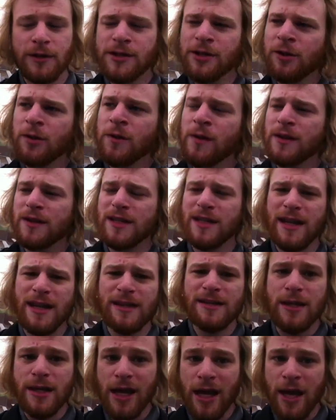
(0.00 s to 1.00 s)
Considering that today
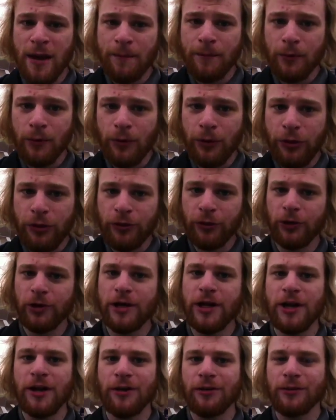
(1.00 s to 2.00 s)
is April
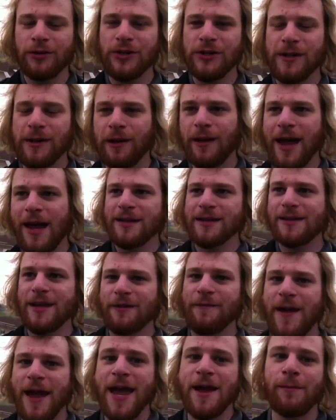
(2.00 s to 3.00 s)
30th, which is the last day
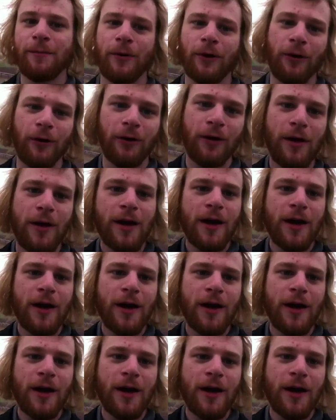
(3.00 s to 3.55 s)
of April,